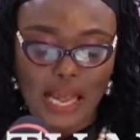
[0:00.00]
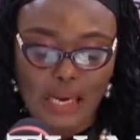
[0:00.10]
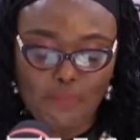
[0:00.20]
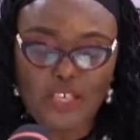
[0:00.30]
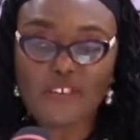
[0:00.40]

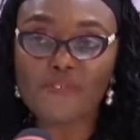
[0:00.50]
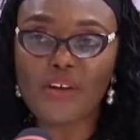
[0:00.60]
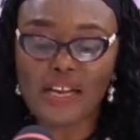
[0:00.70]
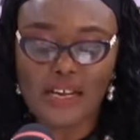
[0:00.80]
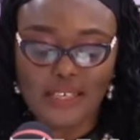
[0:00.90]
and be the
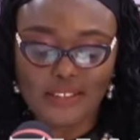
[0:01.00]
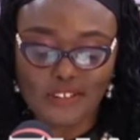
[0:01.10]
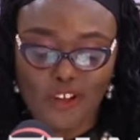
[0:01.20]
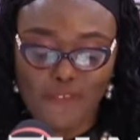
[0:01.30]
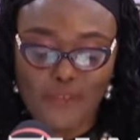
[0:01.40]

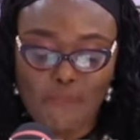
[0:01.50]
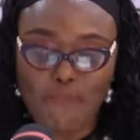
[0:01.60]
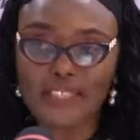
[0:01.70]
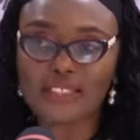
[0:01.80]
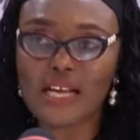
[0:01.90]
vanguards of a
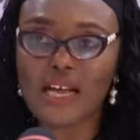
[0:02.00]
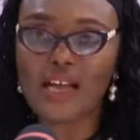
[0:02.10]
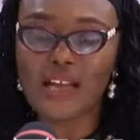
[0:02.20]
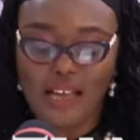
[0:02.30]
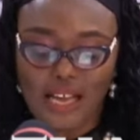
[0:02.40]
better
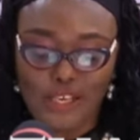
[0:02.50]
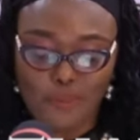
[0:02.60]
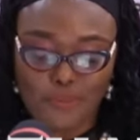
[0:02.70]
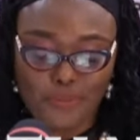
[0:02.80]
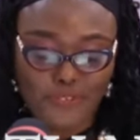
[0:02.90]
and
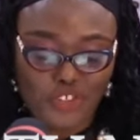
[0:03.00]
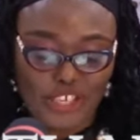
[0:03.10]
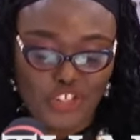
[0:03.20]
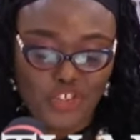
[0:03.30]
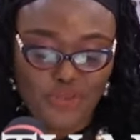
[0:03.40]
improved
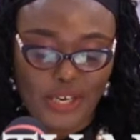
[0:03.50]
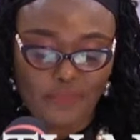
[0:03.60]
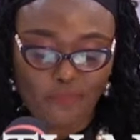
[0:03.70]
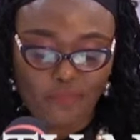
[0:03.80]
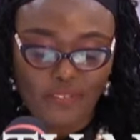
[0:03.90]
Nigeria.